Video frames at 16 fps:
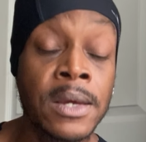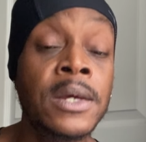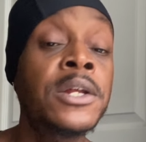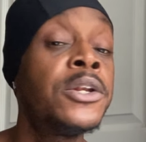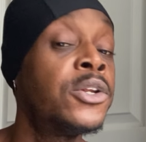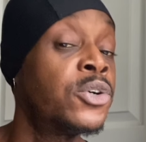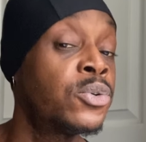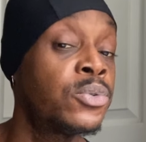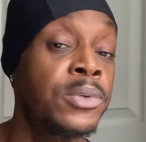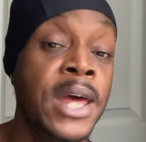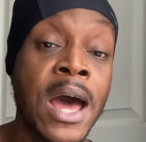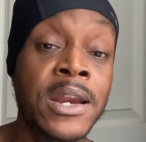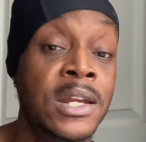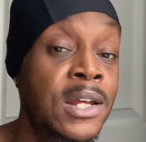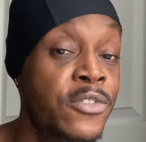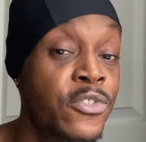No
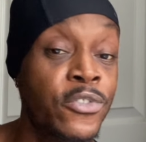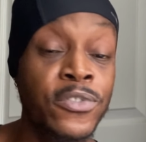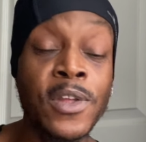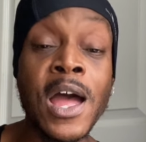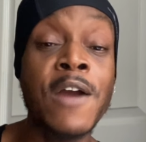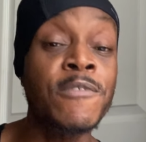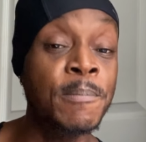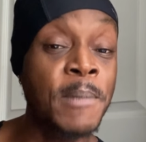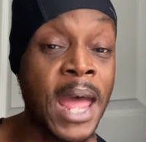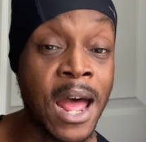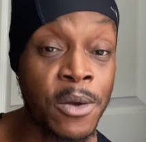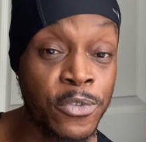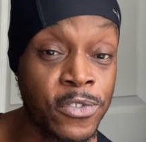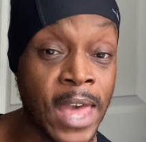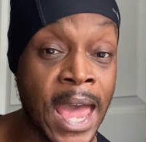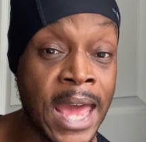doubt. It doesn't start from
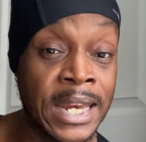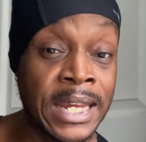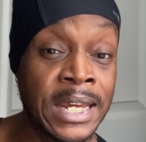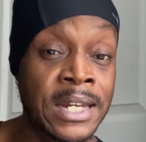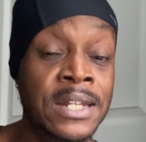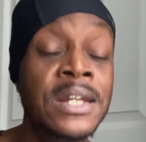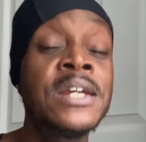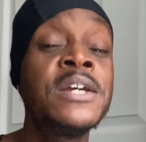outside in.